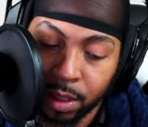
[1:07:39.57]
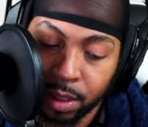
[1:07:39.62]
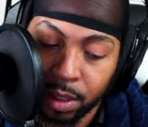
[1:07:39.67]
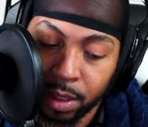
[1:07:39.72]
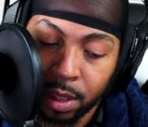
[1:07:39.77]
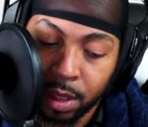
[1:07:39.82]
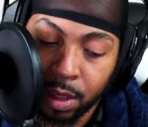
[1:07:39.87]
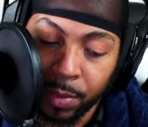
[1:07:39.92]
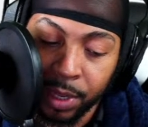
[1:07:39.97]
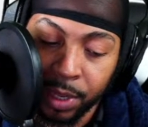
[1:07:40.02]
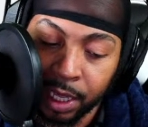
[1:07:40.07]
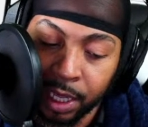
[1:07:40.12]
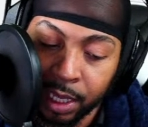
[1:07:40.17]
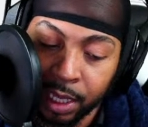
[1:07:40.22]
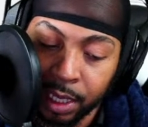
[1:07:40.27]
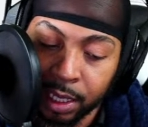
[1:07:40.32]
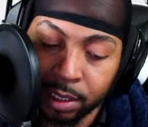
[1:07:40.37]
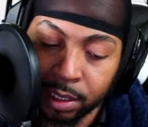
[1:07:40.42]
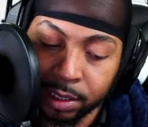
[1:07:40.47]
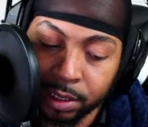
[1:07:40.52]

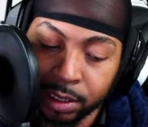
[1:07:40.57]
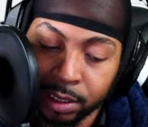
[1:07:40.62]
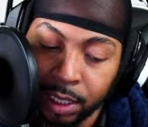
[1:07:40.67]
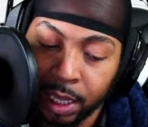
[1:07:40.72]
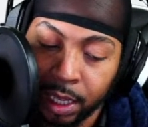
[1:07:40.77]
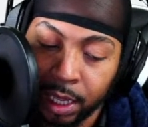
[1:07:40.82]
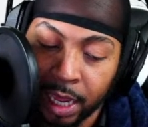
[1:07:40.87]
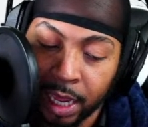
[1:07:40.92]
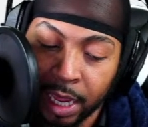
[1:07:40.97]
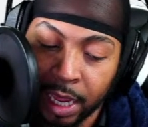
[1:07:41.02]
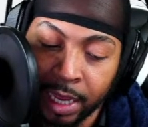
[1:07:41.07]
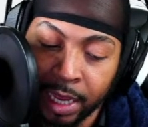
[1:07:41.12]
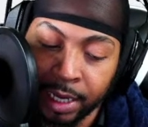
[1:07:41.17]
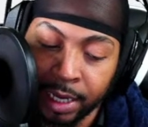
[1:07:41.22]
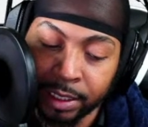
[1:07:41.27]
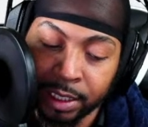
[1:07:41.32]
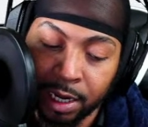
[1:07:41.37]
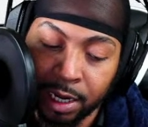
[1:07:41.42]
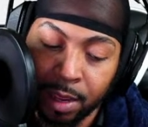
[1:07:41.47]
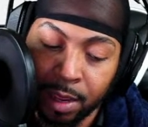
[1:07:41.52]
Because it
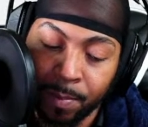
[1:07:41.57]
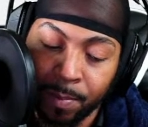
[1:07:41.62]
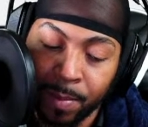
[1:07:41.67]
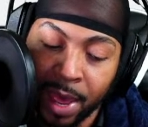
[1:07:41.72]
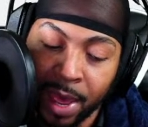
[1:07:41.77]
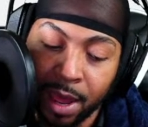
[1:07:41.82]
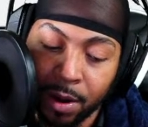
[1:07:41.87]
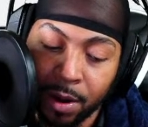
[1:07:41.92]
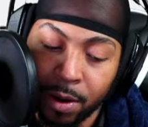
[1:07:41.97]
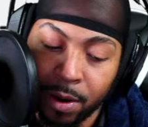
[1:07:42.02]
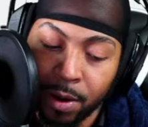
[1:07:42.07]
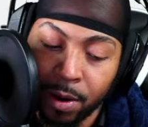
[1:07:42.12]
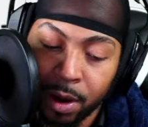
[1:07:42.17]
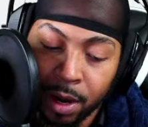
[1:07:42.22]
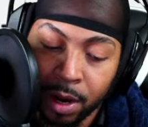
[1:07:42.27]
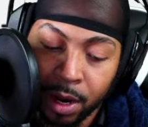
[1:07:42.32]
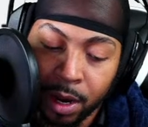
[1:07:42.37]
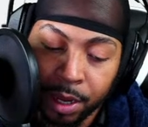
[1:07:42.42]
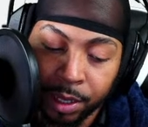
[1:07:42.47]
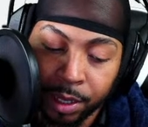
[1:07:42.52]
doesn't matter
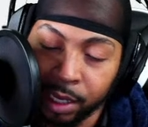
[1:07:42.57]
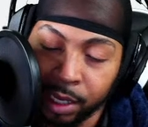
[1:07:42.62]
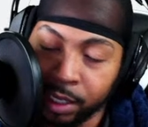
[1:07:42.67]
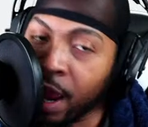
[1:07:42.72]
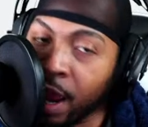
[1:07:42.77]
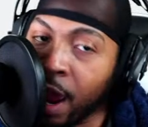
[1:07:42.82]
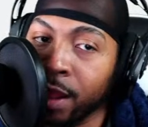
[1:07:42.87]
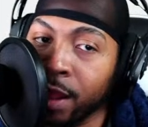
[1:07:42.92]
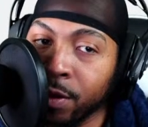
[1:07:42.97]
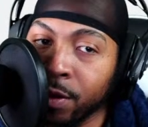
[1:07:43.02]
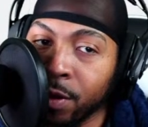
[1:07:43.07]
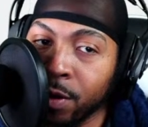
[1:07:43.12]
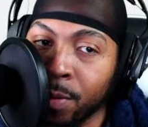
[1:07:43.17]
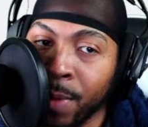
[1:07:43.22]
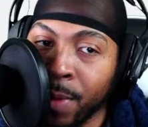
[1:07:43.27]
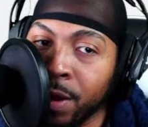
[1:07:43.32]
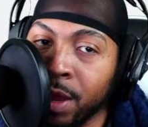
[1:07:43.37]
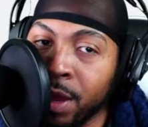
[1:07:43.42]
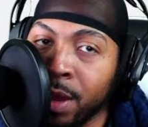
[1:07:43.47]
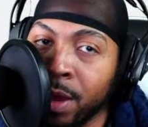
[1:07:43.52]
the dollar
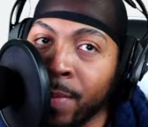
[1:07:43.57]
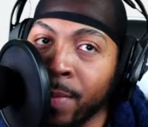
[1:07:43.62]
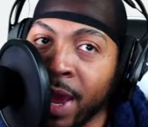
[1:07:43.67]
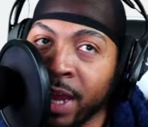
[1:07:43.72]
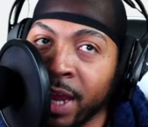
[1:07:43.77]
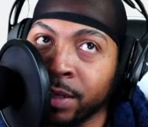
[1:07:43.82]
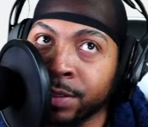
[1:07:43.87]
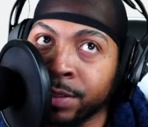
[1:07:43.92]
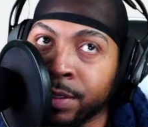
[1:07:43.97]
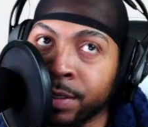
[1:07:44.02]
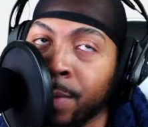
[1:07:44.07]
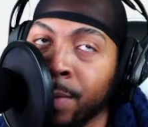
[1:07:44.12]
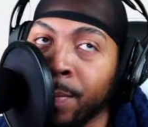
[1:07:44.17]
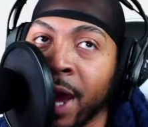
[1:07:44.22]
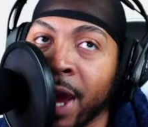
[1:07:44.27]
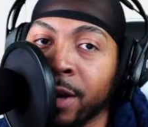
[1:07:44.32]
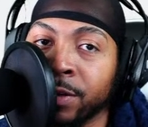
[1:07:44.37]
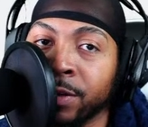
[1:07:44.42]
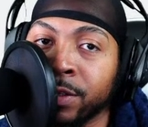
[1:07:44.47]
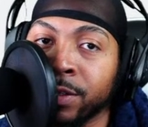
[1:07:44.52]
amount. It
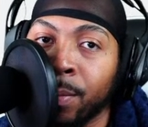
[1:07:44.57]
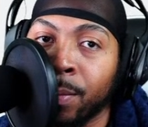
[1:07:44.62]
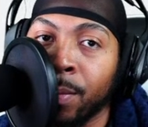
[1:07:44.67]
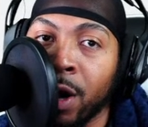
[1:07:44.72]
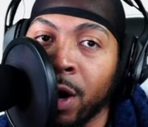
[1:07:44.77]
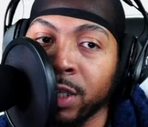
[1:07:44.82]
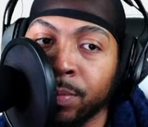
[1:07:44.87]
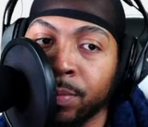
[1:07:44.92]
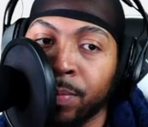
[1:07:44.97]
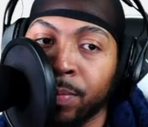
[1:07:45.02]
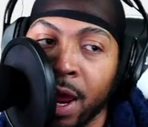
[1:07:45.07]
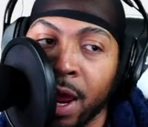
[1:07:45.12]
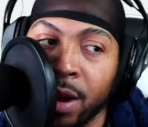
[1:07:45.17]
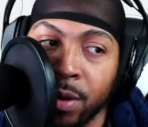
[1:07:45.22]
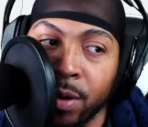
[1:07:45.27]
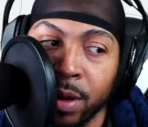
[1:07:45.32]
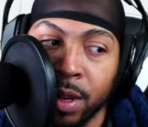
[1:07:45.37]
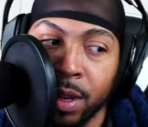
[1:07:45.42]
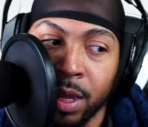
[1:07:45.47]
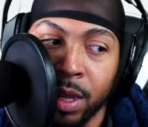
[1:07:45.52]
matters the
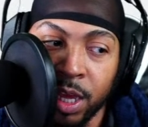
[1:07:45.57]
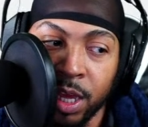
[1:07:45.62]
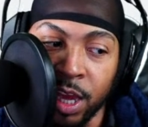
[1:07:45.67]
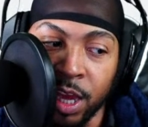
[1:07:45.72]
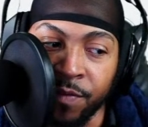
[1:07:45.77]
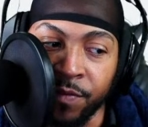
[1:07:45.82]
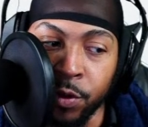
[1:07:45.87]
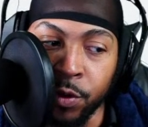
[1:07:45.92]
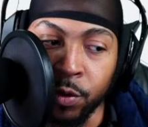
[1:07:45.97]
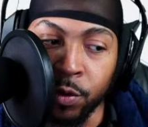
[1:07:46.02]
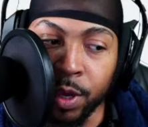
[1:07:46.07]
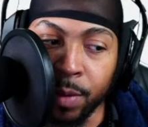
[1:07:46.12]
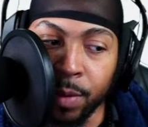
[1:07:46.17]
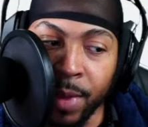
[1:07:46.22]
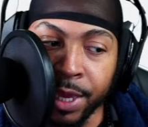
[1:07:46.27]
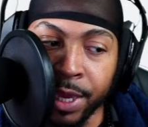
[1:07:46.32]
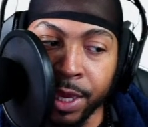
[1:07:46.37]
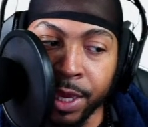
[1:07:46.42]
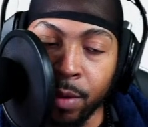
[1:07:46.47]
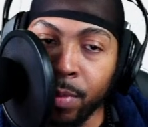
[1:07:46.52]
multiplier. If you can
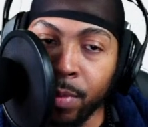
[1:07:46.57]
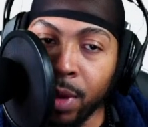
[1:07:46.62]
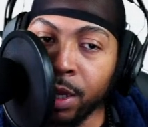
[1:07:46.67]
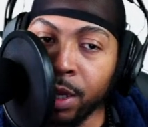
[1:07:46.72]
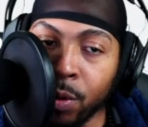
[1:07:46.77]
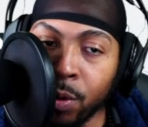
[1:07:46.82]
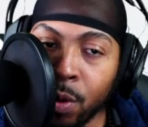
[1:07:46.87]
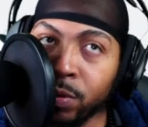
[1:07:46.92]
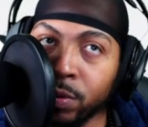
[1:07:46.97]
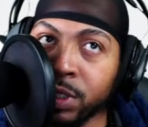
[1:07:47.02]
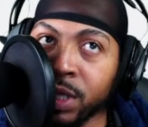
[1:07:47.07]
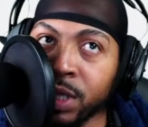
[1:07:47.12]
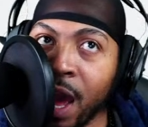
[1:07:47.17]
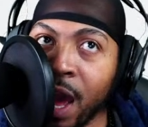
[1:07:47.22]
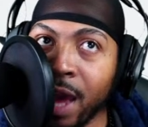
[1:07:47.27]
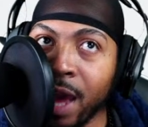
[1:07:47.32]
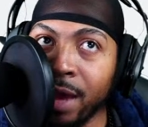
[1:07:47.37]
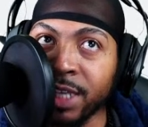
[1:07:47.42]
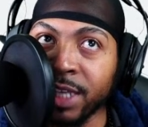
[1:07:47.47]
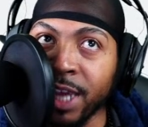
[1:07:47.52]
make your money grow
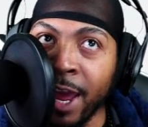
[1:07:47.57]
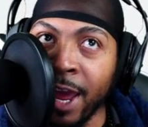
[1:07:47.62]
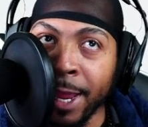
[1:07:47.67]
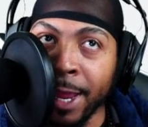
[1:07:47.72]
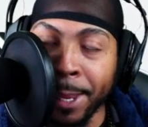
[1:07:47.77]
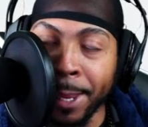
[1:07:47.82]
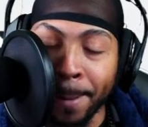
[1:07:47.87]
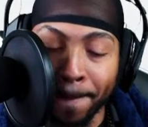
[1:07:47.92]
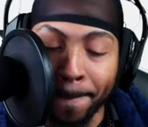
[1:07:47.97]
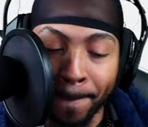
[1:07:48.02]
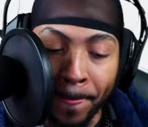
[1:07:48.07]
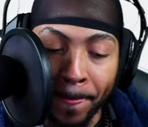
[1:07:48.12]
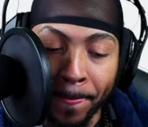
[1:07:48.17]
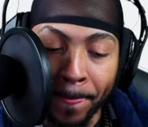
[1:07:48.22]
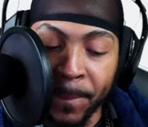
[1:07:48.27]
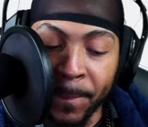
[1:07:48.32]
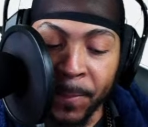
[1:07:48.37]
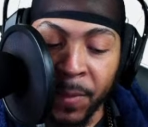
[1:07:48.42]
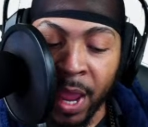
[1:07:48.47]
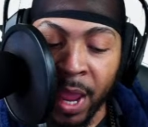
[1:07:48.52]
×8,
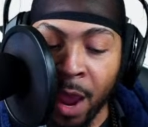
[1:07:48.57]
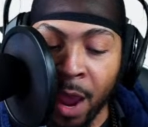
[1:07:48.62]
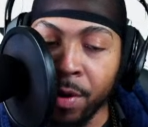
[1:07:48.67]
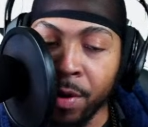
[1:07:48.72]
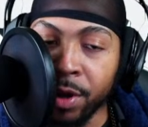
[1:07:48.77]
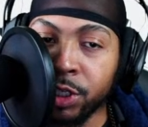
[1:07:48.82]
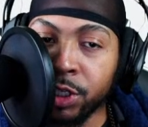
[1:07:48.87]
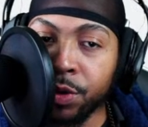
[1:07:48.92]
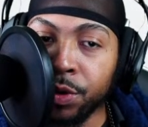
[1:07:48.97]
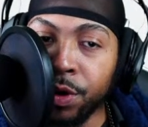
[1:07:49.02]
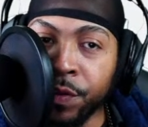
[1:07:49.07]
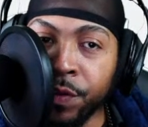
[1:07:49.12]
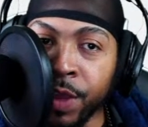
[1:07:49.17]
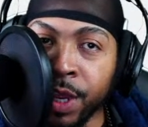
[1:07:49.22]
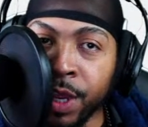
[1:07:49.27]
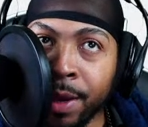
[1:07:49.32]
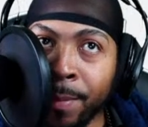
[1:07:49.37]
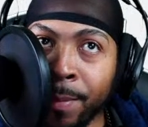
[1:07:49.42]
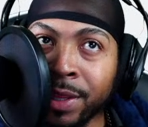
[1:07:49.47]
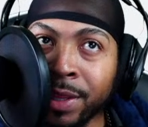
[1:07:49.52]
I want you to think
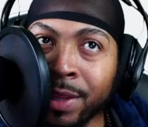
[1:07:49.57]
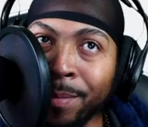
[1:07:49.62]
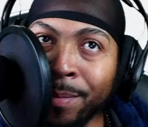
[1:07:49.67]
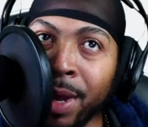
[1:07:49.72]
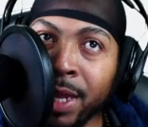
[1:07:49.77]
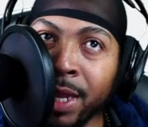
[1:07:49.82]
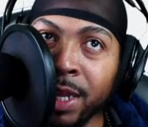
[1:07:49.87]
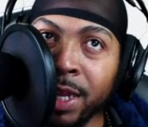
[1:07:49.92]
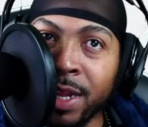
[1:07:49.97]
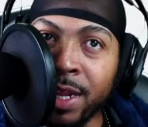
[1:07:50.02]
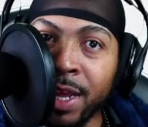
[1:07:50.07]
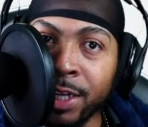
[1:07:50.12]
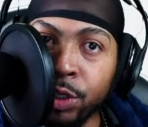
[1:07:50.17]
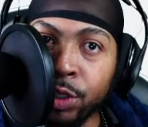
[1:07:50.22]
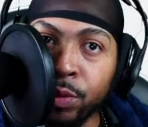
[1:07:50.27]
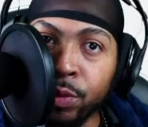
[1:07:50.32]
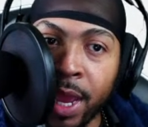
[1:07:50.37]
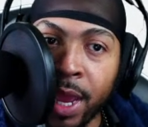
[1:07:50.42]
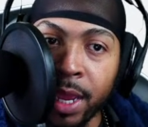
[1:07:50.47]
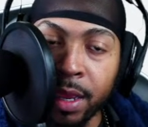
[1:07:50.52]
about the money that you
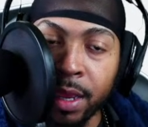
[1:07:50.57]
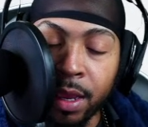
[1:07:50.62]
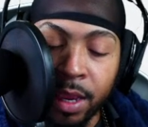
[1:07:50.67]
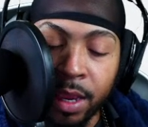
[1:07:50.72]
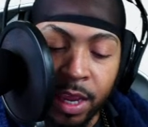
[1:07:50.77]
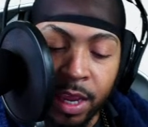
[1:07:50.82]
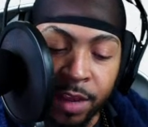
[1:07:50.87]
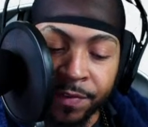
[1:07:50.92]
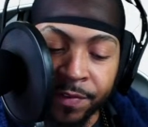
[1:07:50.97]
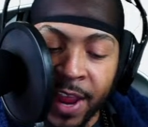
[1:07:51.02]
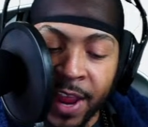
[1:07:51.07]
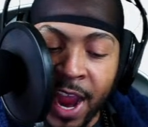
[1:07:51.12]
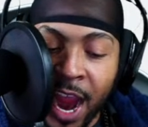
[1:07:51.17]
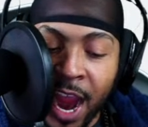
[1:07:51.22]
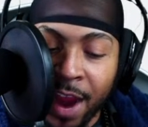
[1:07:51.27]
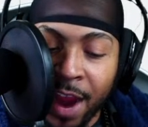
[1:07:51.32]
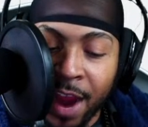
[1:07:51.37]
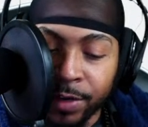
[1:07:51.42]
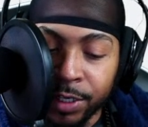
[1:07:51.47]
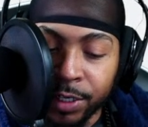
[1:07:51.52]
make. If the
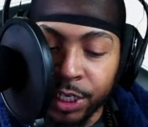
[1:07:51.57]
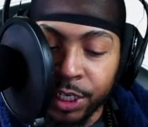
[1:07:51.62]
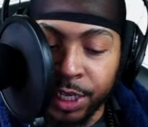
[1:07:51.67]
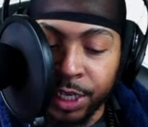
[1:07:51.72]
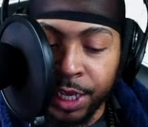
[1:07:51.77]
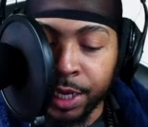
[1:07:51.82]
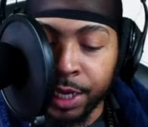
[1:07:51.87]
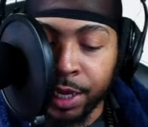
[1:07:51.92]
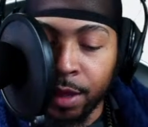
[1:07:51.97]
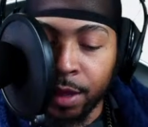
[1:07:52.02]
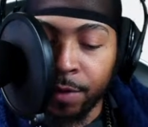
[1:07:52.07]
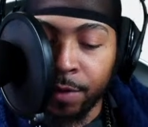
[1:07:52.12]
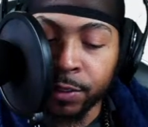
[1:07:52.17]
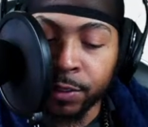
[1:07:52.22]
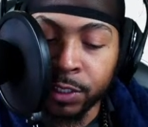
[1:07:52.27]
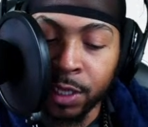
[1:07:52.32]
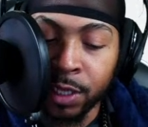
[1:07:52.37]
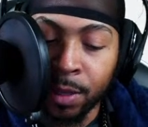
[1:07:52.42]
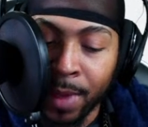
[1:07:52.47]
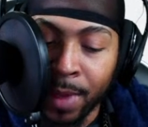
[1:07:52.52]
average income for
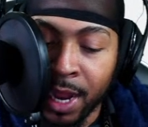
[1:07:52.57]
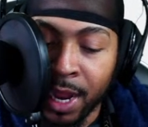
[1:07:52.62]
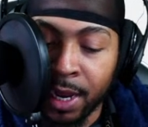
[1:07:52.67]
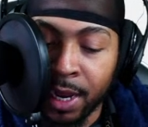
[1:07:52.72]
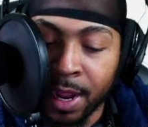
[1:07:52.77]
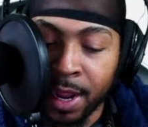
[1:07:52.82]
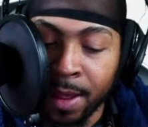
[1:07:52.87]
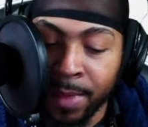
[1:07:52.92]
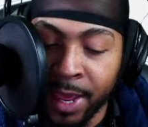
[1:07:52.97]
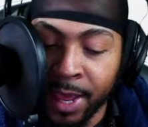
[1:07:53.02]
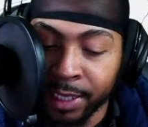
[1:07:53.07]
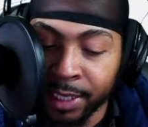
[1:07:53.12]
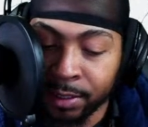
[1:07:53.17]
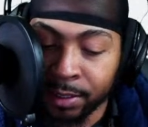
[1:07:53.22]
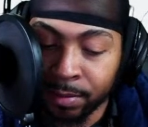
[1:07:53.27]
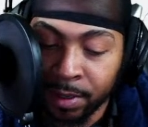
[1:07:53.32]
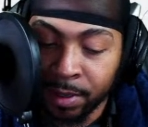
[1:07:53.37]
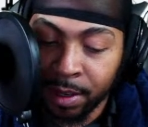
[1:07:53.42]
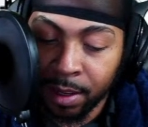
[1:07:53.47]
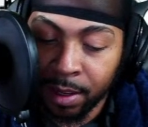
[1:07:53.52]
somebody that makes
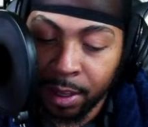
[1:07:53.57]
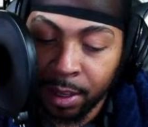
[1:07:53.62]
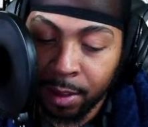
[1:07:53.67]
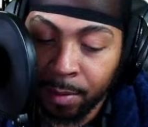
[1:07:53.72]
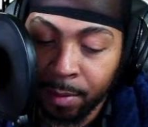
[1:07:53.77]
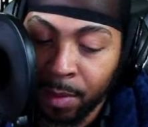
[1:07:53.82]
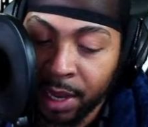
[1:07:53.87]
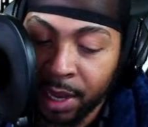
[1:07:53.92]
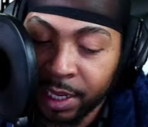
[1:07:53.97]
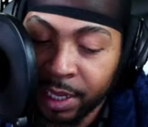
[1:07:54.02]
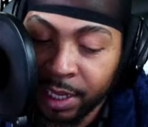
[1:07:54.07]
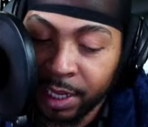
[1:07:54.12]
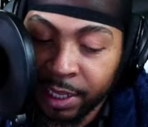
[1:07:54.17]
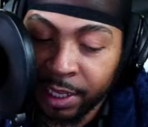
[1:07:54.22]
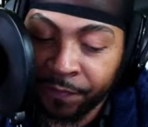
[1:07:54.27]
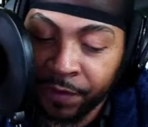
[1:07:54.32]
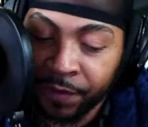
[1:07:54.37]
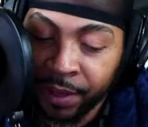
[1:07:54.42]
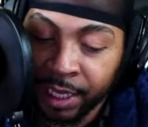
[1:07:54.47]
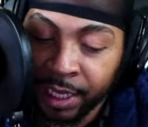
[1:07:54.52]
money is
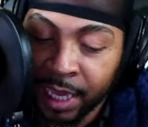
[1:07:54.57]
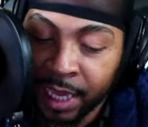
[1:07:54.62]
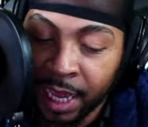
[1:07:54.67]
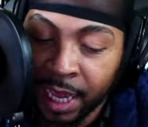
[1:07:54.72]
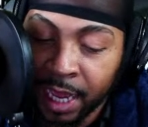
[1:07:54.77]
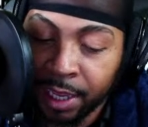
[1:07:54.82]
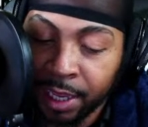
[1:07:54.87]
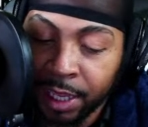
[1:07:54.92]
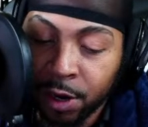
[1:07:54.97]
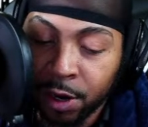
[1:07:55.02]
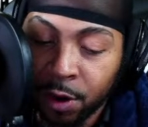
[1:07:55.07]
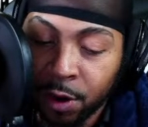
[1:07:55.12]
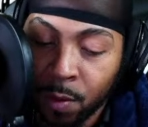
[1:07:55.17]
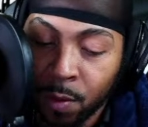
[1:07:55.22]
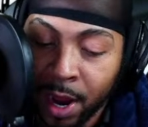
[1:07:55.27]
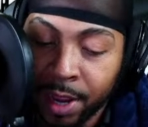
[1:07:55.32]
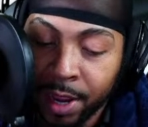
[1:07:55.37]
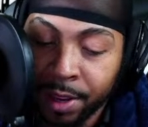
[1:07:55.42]
$50K a year, right?